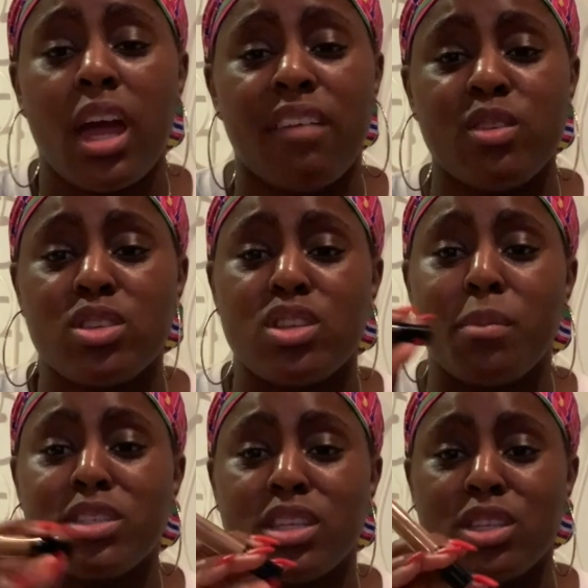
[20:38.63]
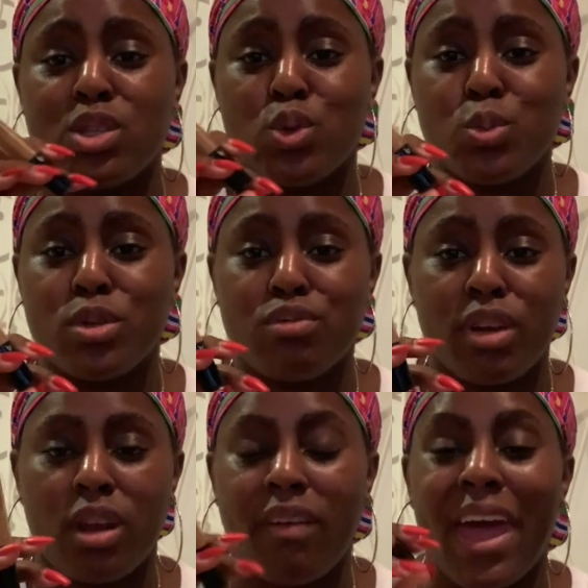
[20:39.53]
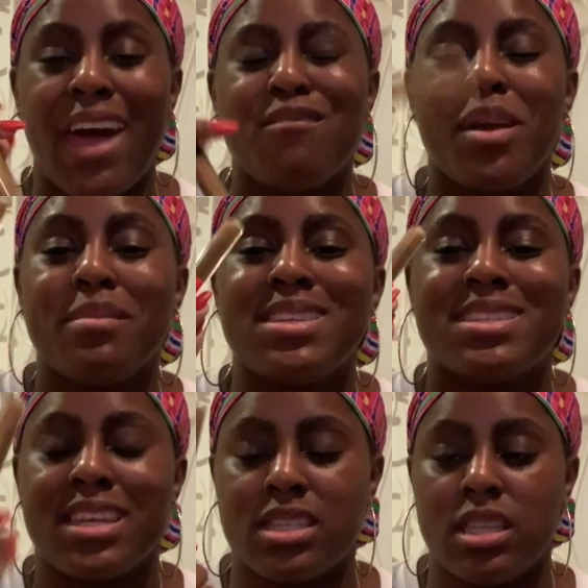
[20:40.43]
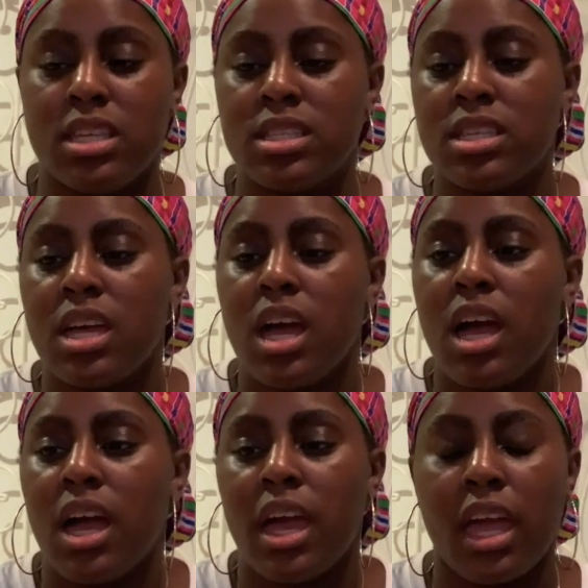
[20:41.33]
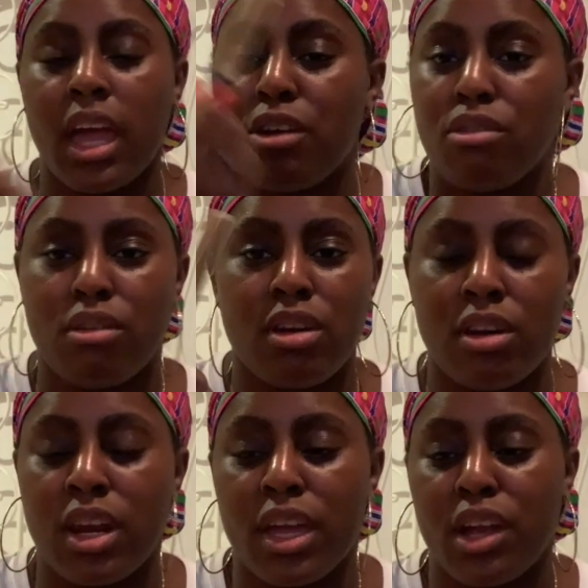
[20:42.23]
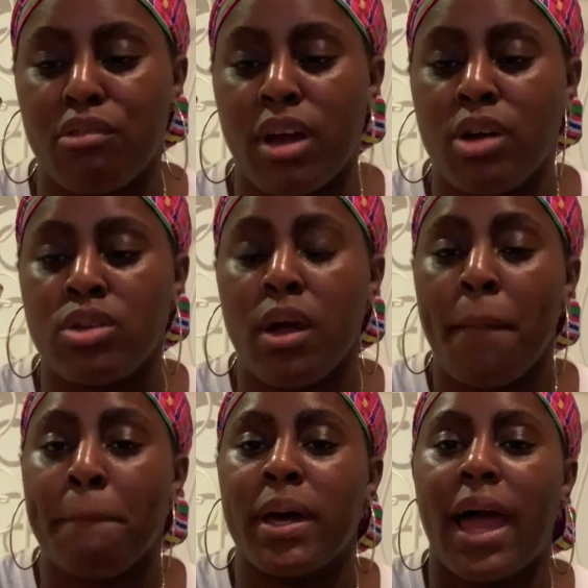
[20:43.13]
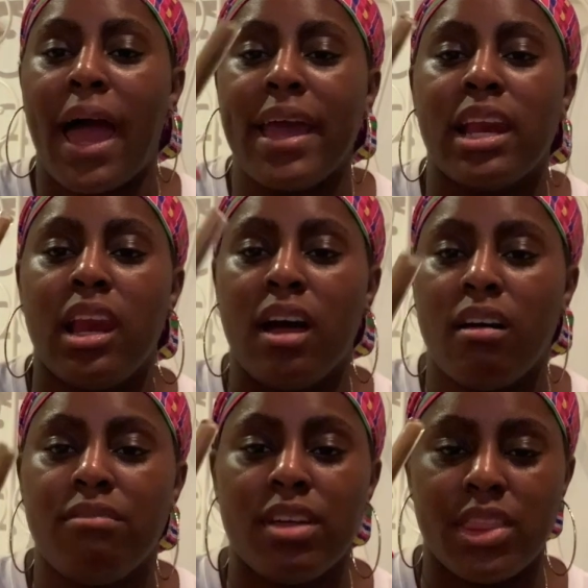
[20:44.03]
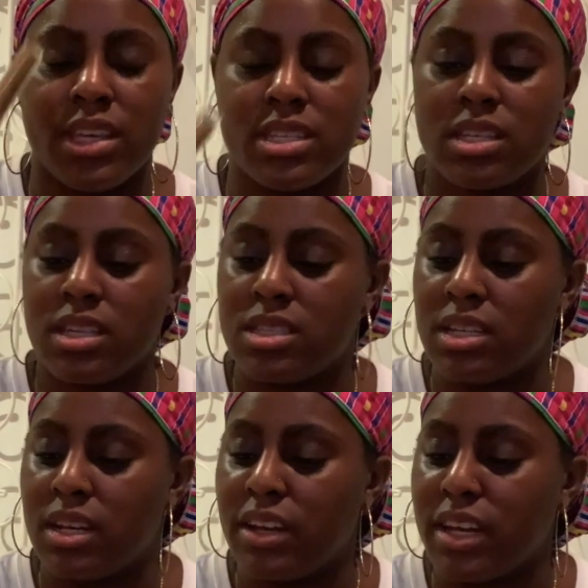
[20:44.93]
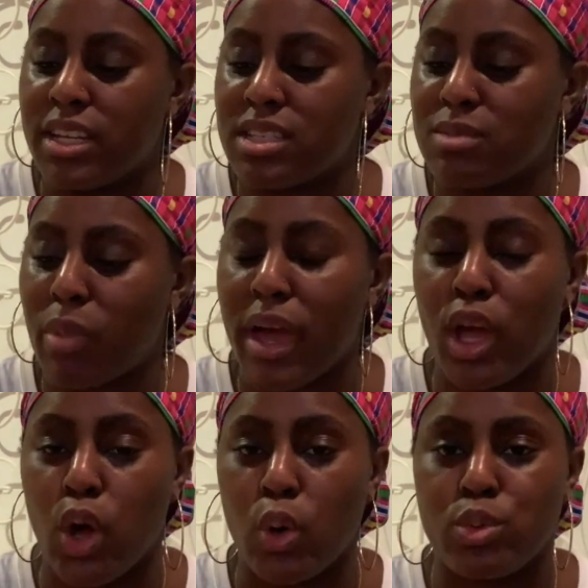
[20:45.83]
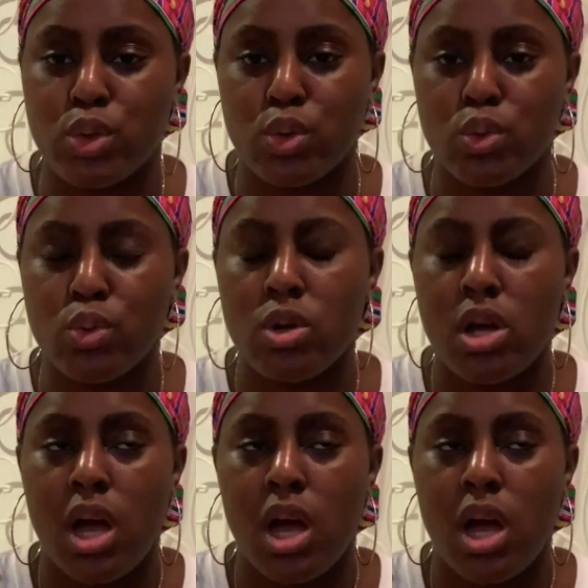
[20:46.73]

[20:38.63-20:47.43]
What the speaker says: I've used it so much that the tube is written off. I have maybe 6 of these laying around, but I love this concealer. It is my go-to.